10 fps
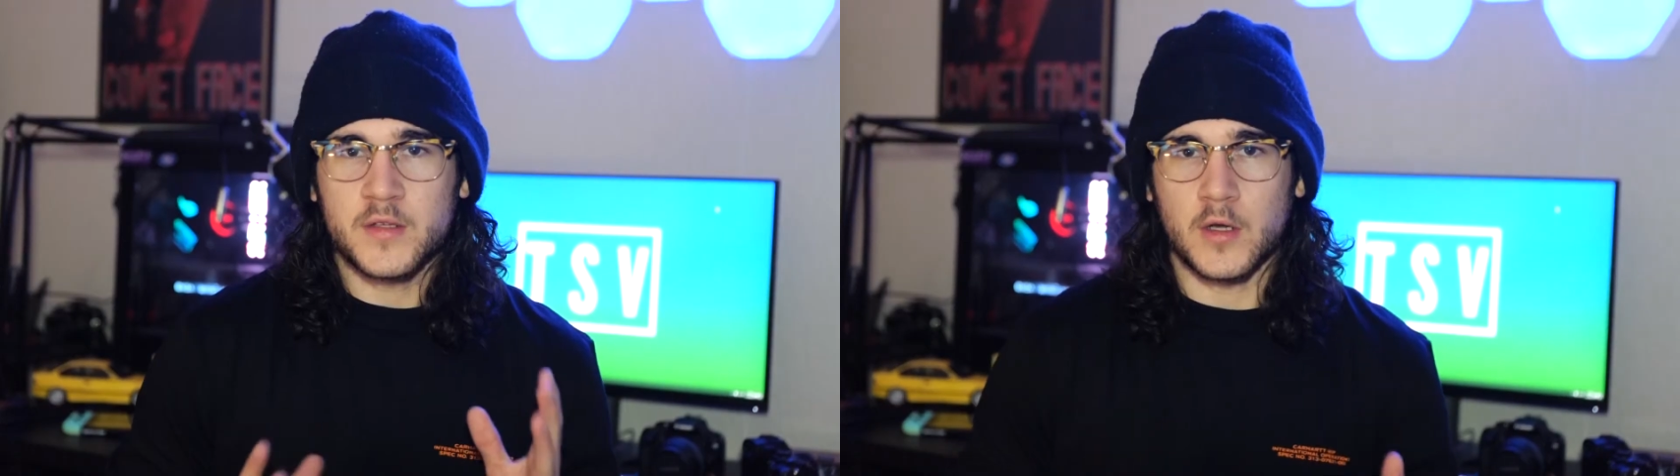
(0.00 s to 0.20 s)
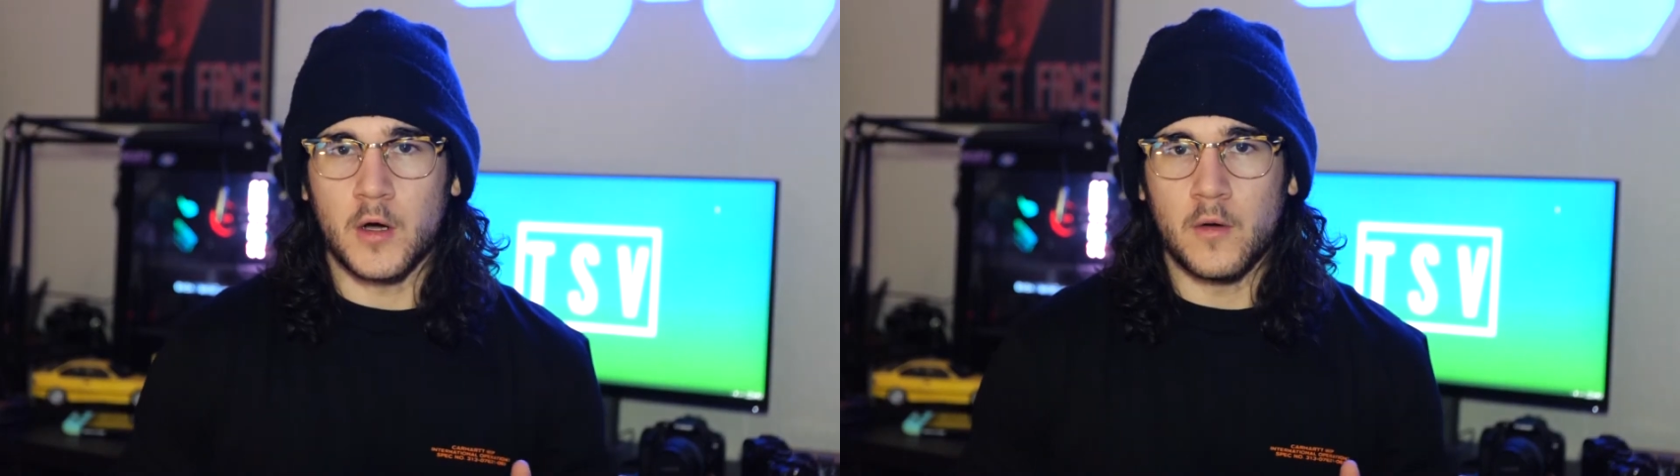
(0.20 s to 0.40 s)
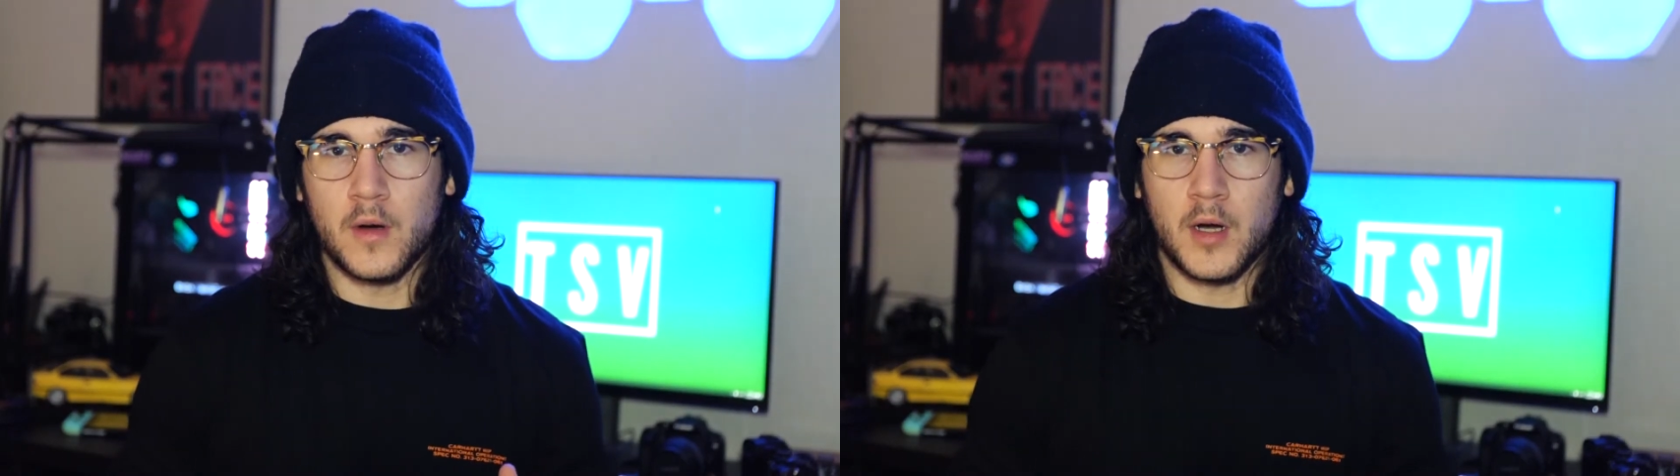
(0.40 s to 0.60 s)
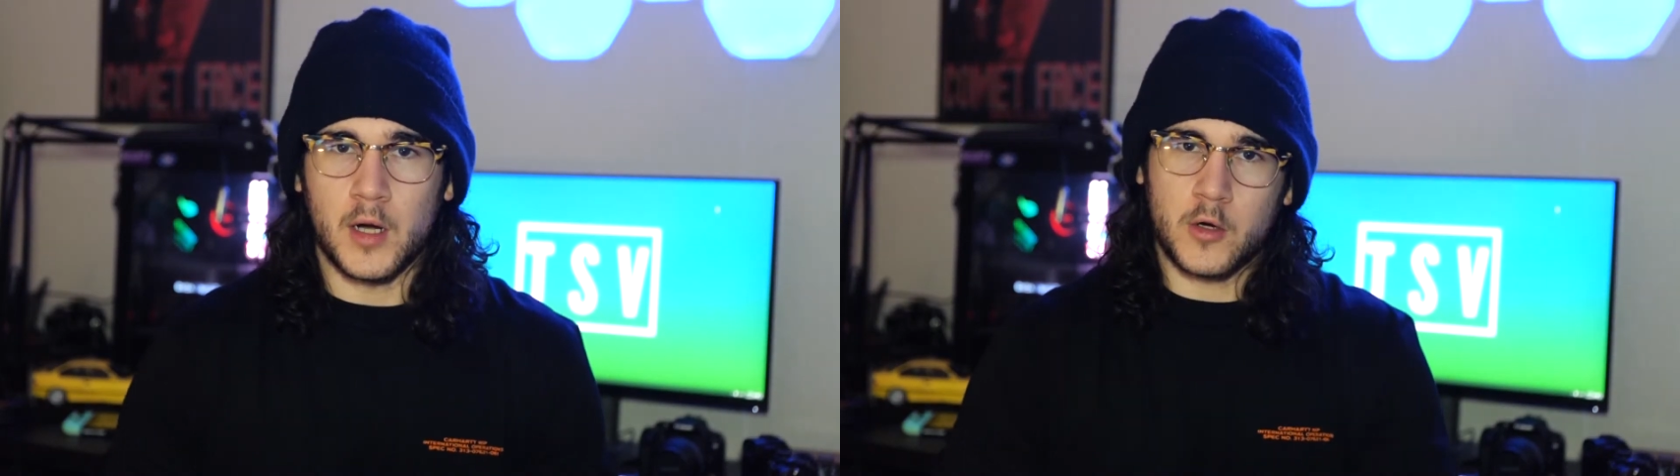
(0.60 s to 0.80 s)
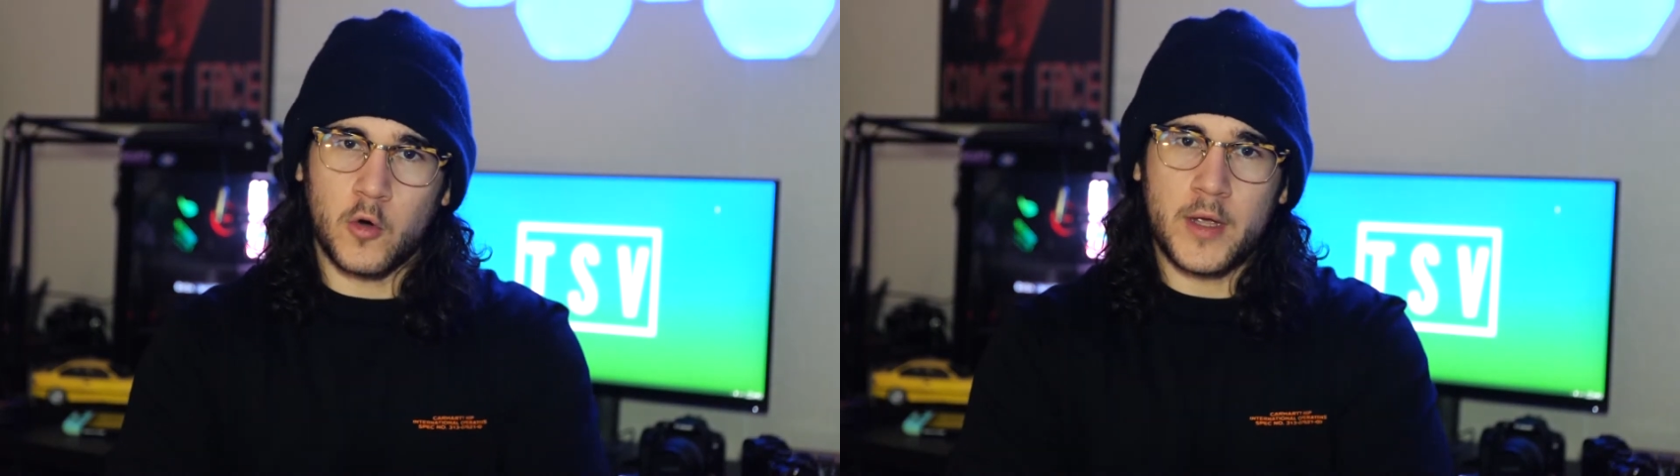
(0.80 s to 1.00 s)
So
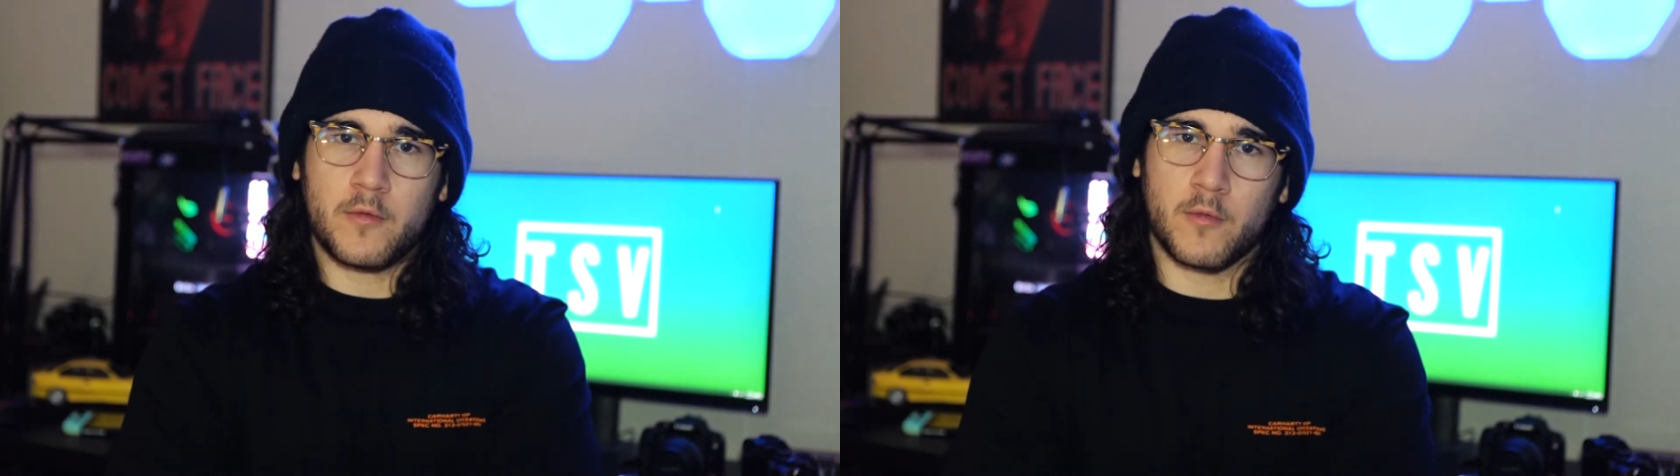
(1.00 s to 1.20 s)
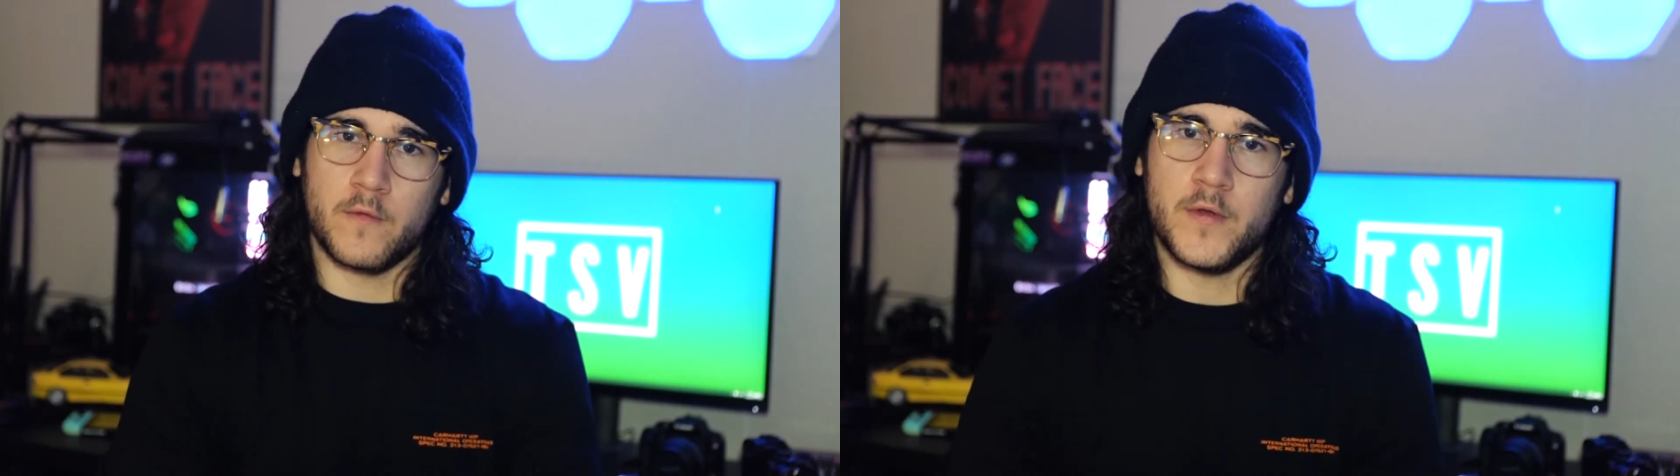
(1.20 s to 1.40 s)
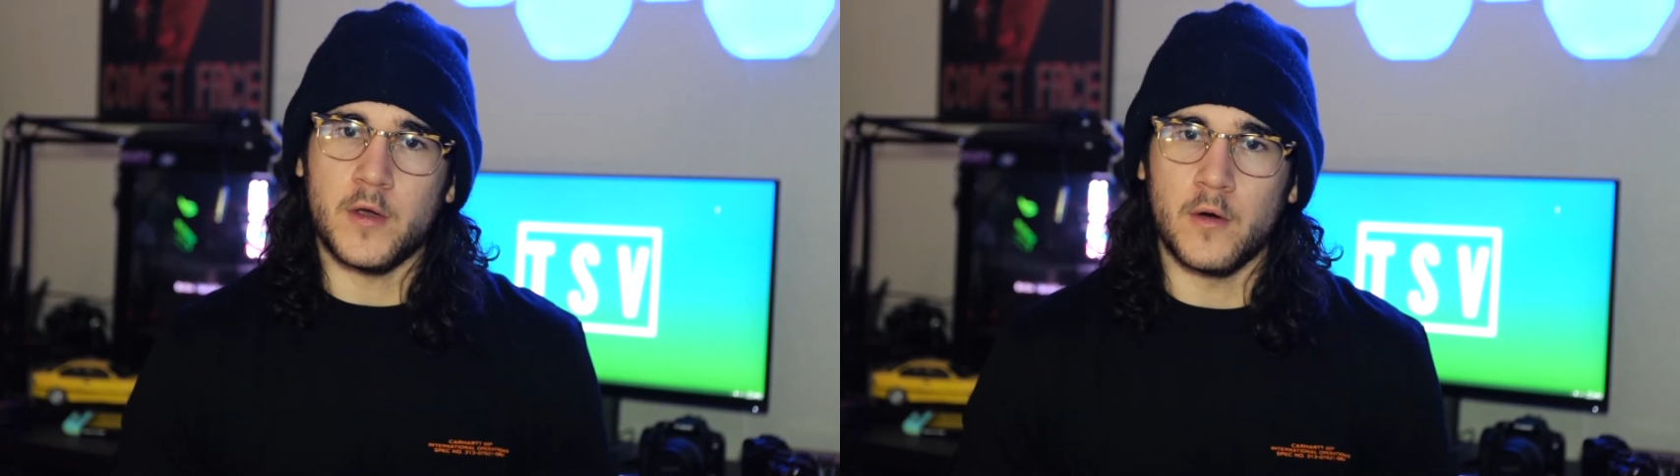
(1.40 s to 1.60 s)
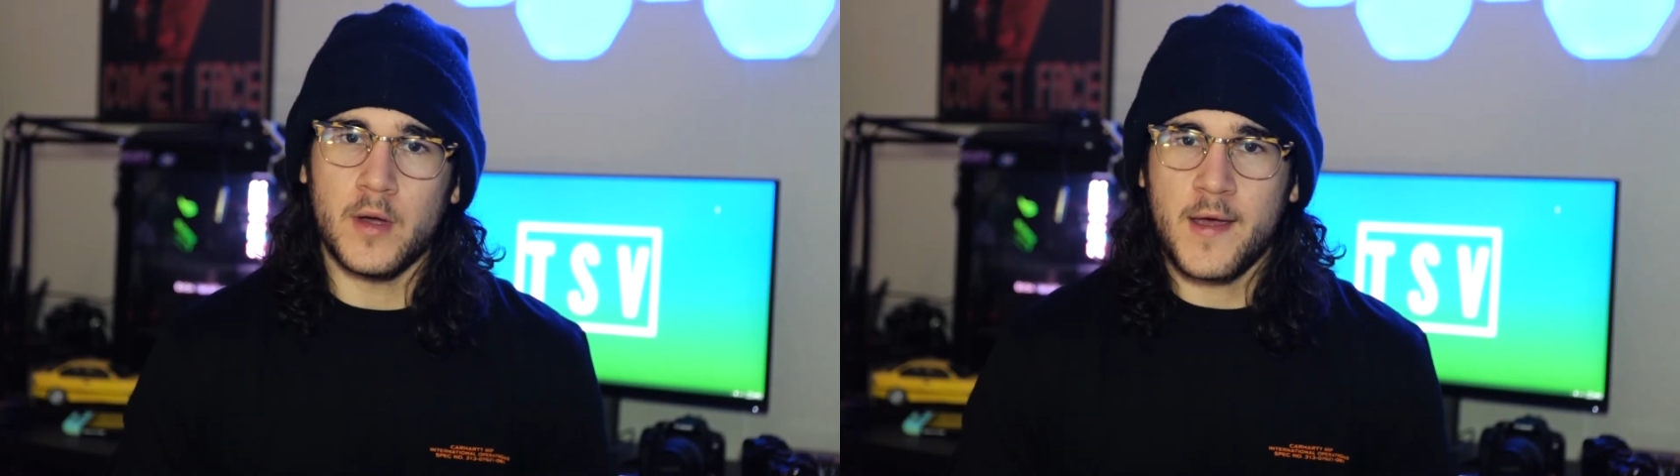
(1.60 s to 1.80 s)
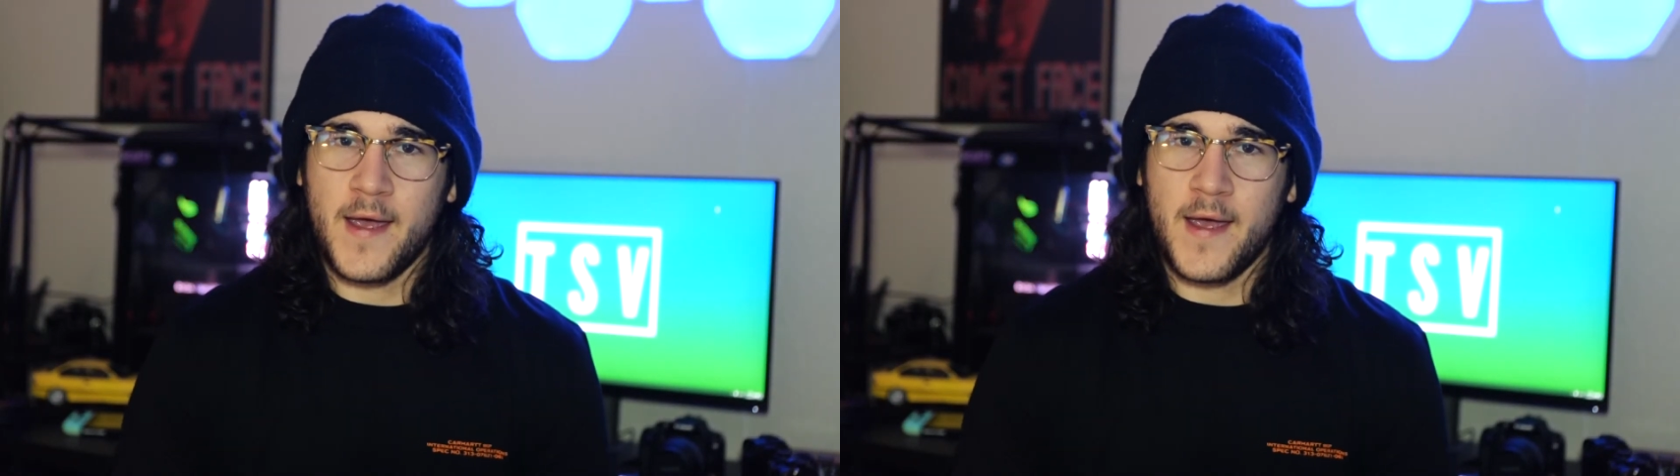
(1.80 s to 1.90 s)
a quick review.